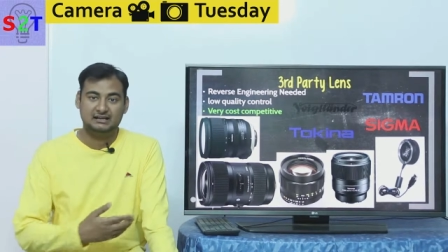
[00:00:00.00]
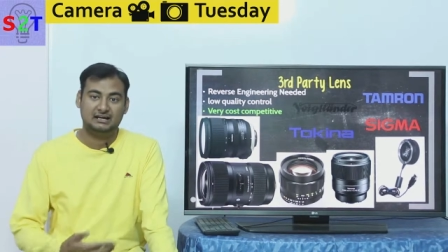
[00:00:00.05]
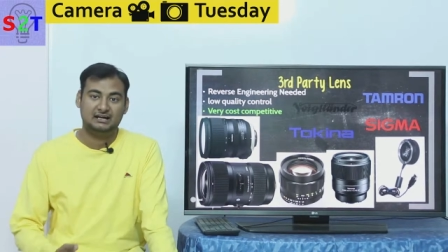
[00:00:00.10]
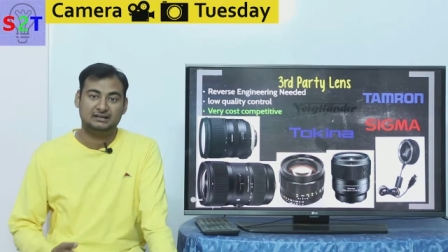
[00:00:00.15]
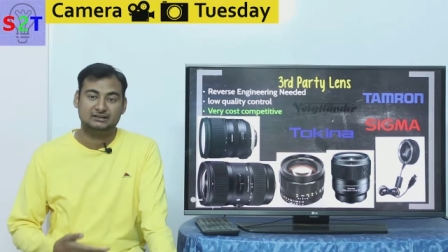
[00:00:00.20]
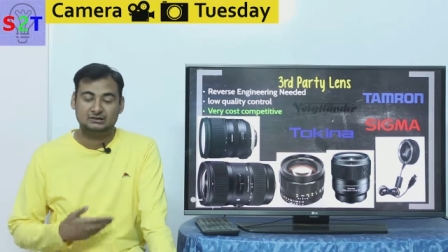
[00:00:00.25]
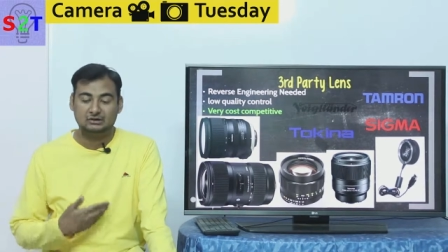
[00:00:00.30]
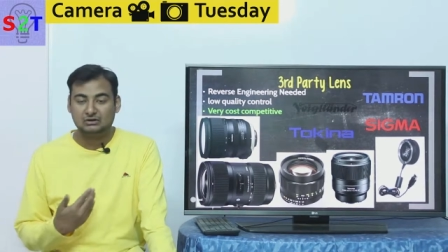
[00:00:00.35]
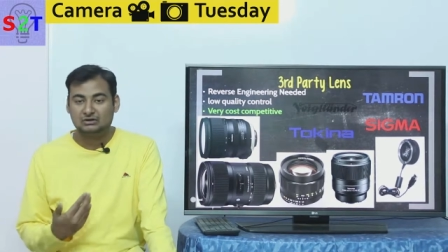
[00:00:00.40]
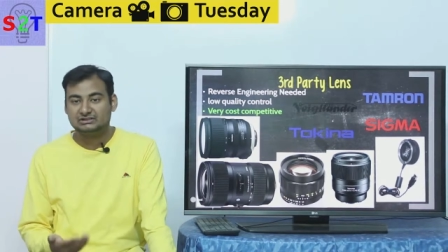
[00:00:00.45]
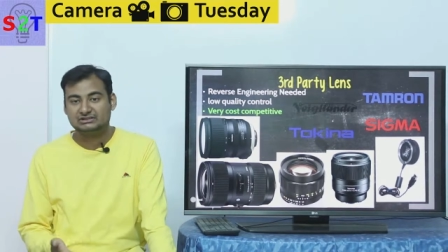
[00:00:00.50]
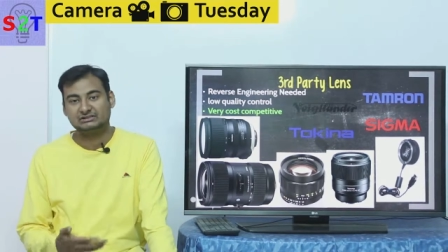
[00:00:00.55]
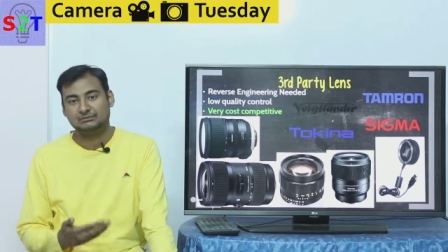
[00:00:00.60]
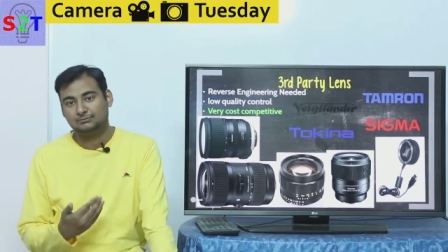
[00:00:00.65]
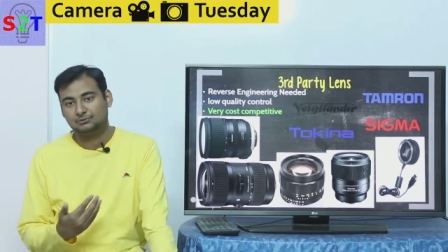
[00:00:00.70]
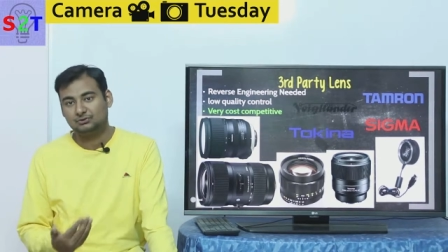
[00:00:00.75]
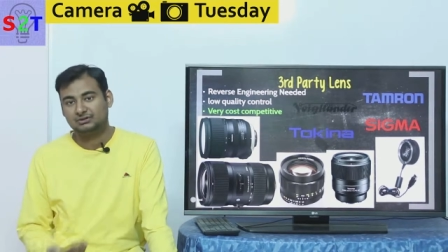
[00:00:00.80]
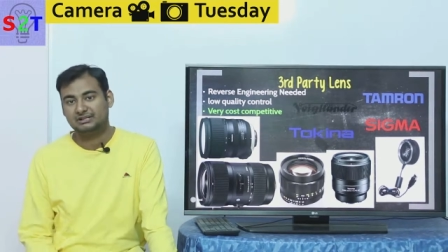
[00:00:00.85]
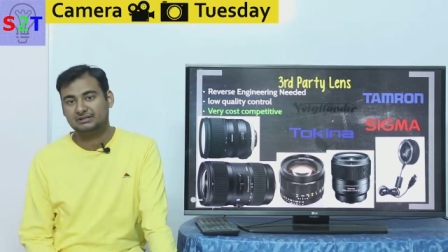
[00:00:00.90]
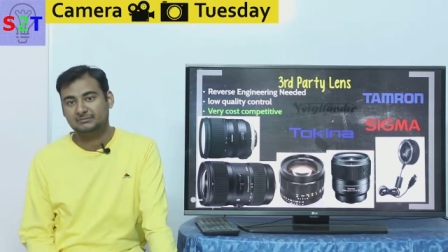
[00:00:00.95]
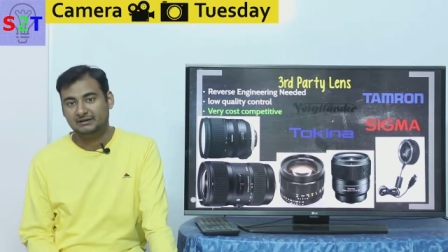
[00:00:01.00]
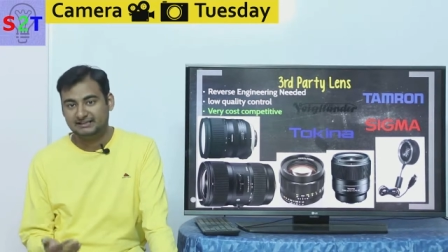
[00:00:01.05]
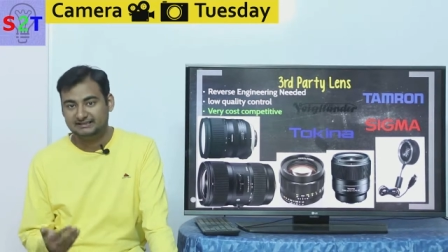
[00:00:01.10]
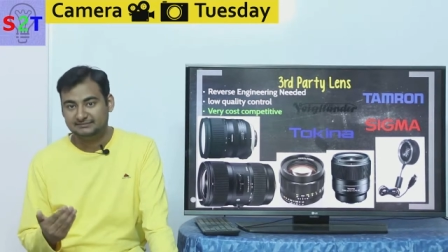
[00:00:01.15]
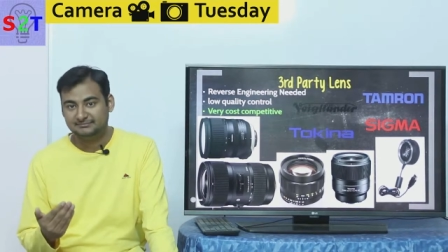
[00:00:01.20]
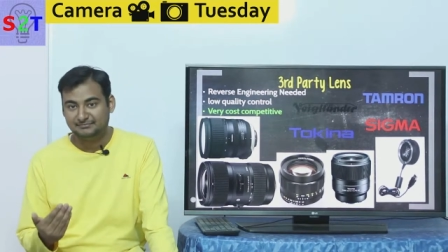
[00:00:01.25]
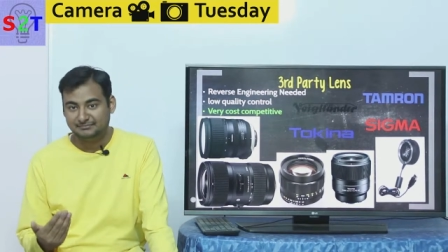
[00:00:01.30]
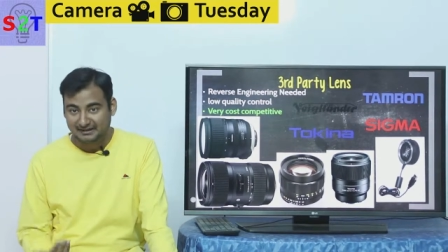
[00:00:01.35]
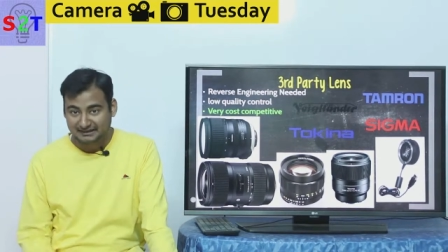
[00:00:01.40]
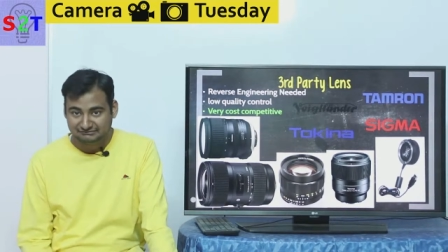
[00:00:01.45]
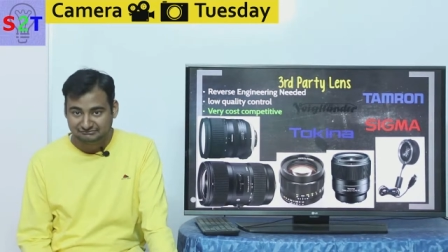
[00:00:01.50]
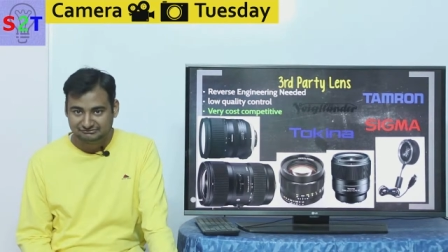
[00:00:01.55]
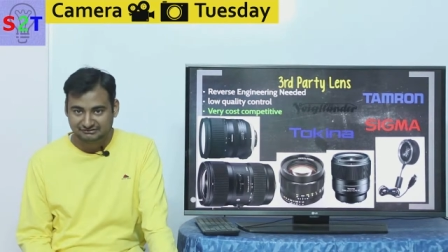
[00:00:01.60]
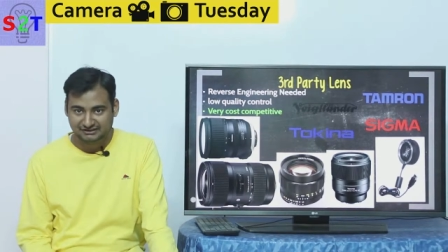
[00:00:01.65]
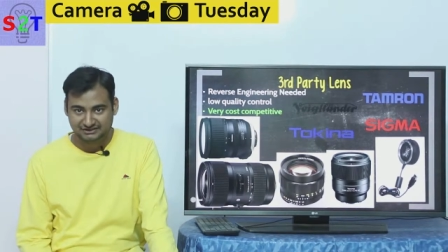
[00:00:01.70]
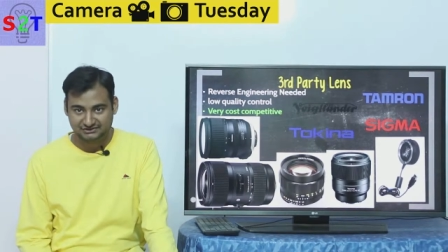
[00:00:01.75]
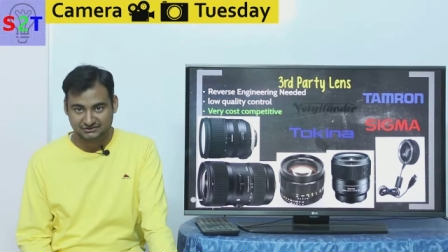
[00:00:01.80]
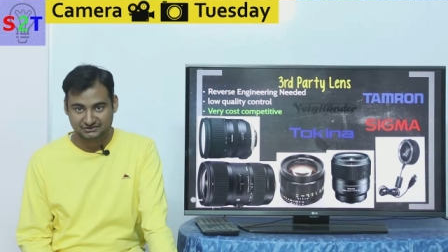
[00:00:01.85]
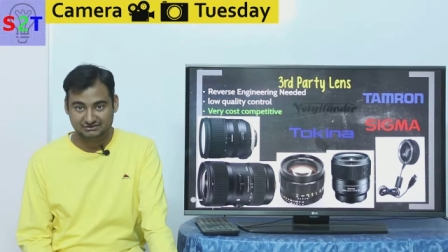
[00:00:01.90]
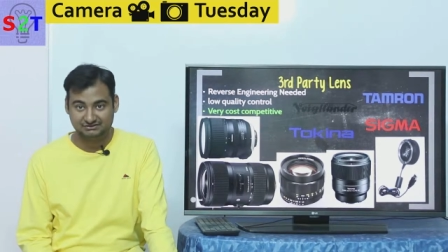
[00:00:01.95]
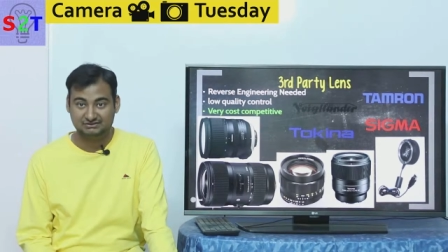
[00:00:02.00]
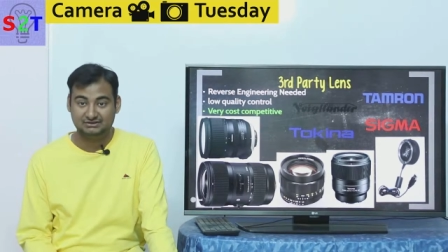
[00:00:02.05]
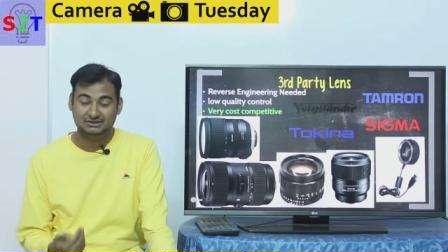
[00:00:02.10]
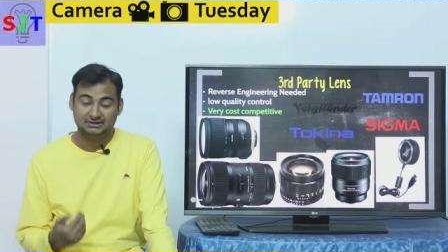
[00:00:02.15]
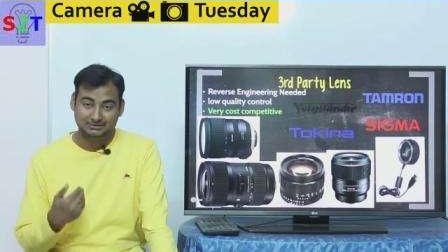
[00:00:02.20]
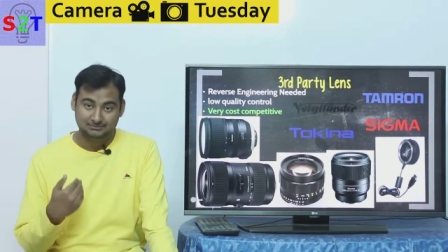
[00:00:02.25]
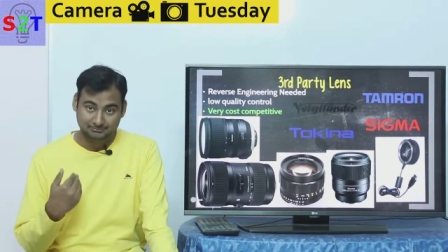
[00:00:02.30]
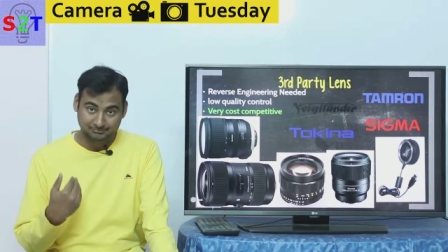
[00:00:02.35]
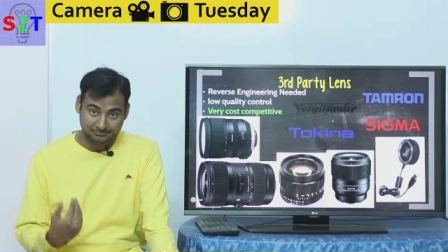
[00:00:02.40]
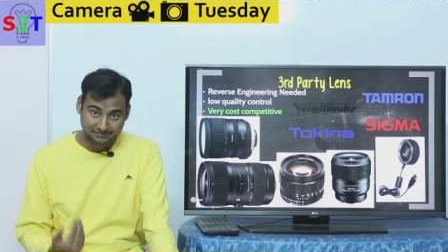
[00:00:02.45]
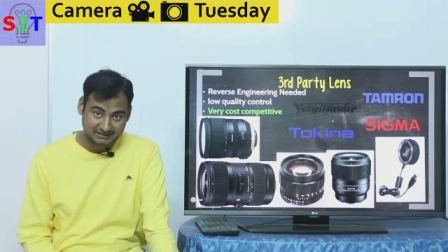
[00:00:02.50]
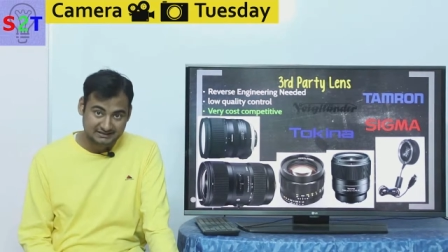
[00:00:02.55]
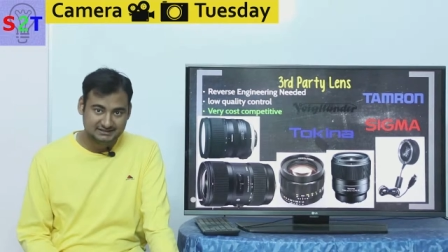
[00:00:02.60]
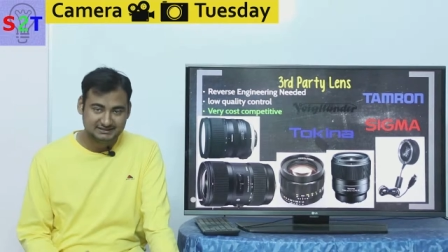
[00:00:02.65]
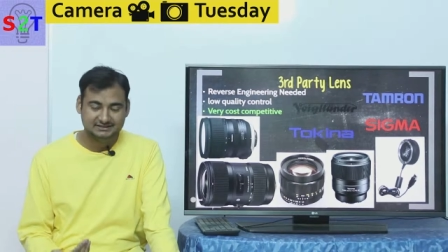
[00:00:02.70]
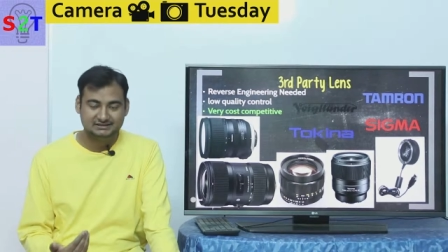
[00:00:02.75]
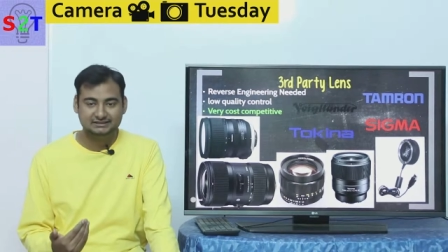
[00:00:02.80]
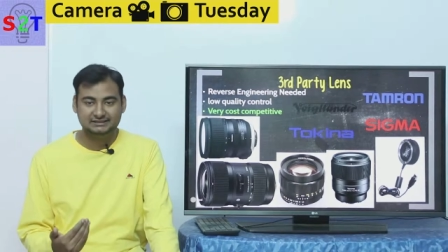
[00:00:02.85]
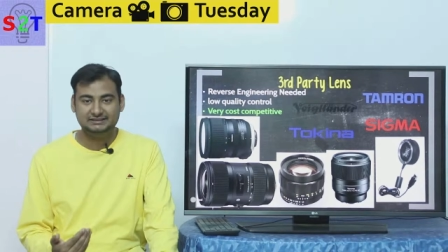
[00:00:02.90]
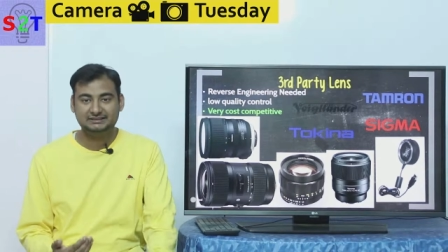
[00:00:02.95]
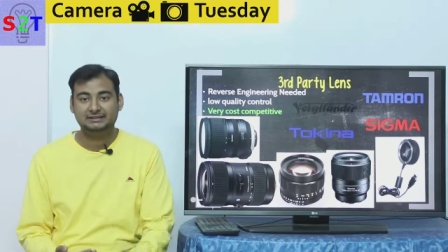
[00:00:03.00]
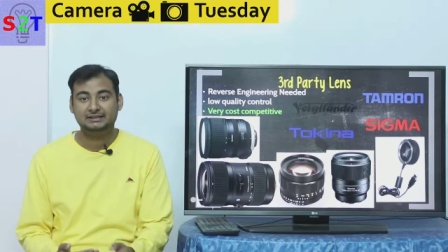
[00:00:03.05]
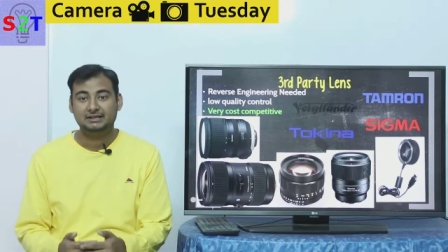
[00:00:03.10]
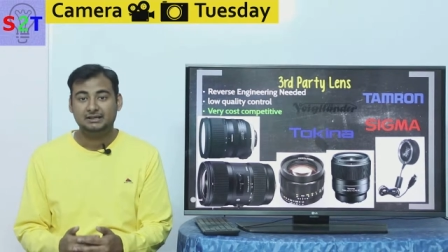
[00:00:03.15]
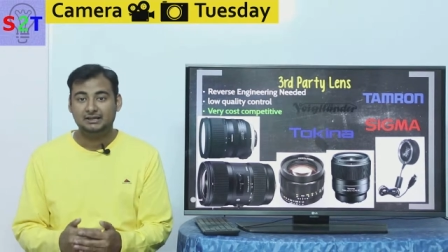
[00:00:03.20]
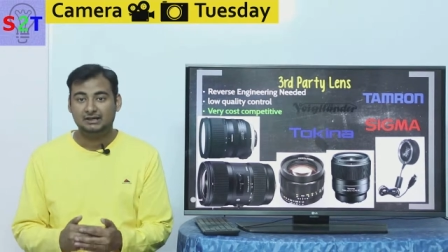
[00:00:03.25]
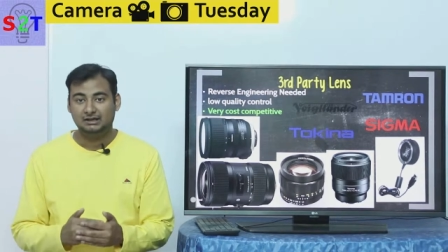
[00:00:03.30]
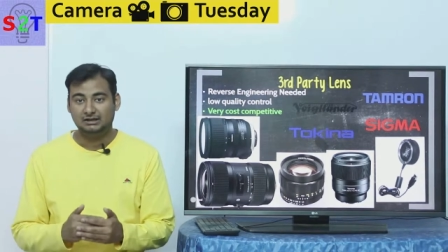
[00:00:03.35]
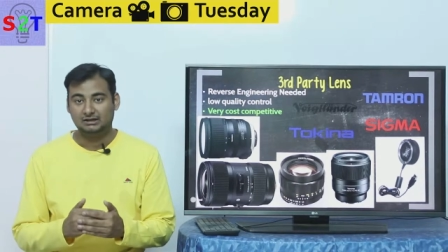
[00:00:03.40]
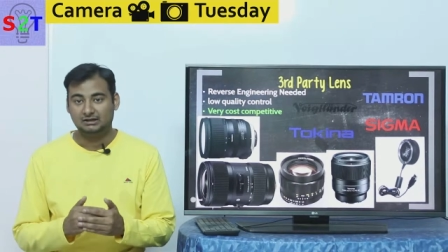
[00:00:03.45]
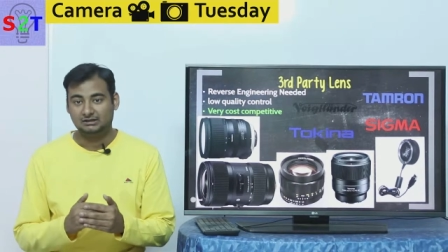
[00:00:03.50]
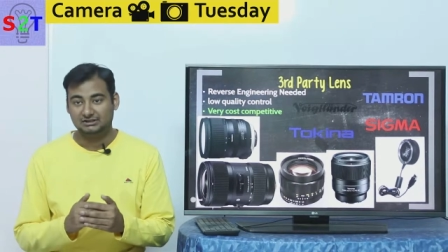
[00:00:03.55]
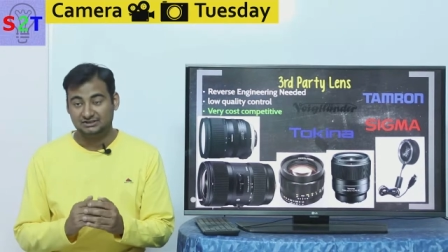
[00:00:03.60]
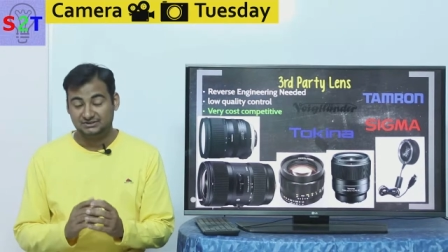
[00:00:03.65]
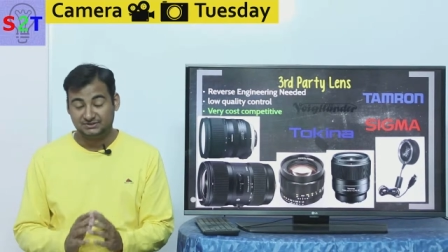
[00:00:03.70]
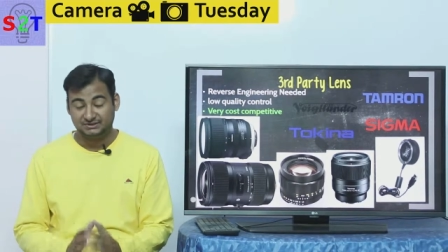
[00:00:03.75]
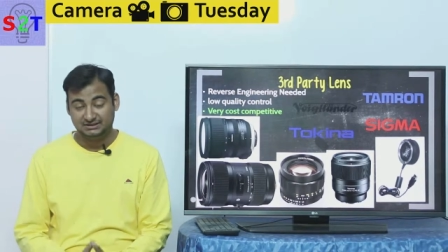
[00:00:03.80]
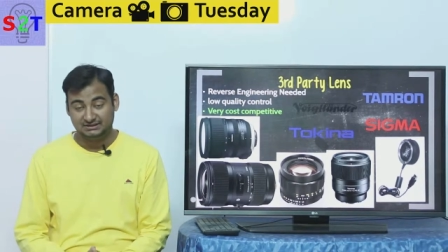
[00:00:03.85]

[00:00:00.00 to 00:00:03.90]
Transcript: are not supported by the manufacturers basically uh,